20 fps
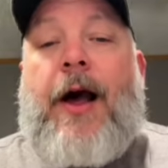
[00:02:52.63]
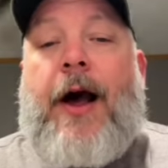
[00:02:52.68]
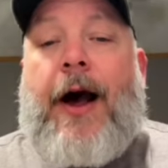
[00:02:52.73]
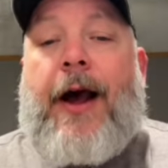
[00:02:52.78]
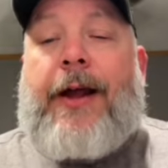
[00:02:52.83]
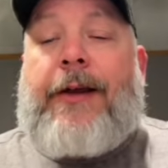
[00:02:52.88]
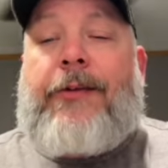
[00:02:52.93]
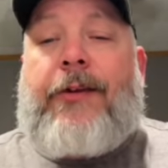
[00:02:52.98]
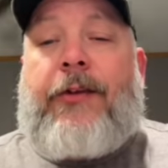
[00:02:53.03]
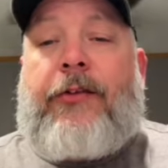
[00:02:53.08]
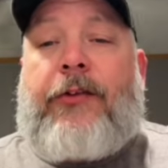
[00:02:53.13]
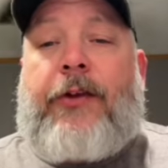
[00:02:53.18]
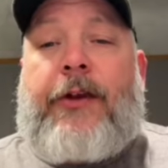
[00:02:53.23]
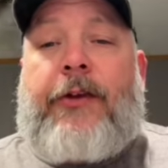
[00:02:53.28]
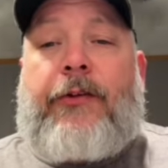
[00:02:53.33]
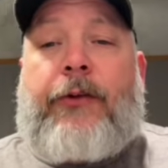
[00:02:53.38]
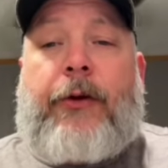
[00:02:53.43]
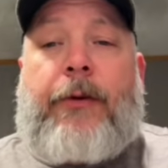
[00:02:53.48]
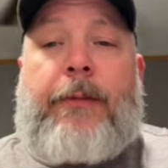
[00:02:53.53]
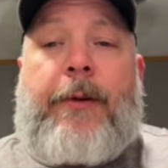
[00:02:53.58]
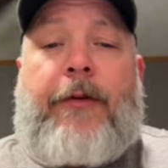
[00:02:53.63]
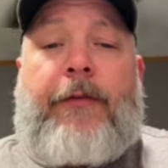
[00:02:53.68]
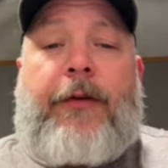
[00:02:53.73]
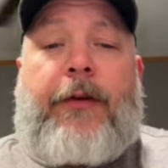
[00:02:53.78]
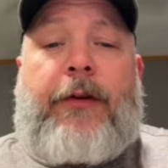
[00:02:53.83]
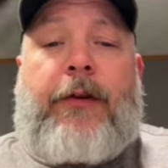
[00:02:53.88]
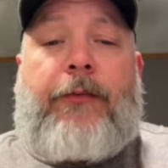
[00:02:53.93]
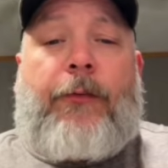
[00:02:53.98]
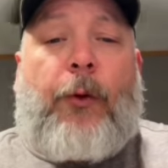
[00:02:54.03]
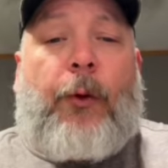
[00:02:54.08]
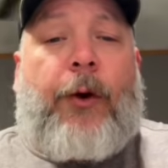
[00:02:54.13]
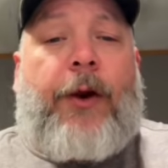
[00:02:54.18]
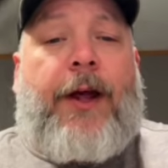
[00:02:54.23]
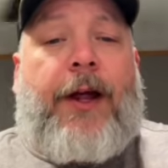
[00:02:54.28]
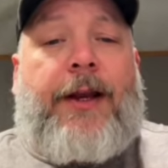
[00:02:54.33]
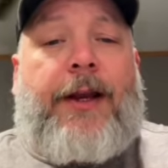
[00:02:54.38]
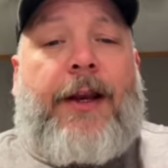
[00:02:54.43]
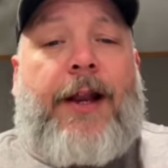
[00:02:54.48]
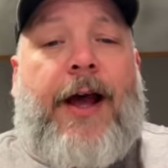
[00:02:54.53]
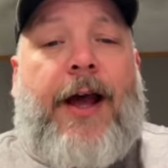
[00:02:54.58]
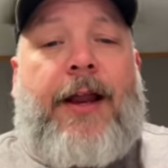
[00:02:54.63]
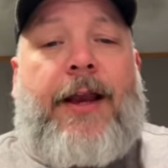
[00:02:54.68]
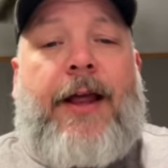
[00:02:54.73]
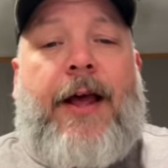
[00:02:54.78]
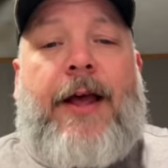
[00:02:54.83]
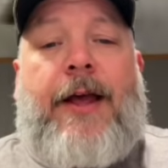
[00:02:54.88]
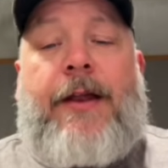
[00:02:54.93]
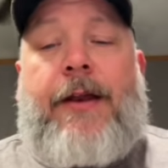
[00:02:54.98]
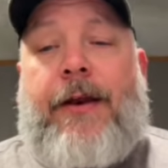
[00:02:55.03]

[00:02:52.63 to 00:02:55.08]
ITC is going to be $54.99,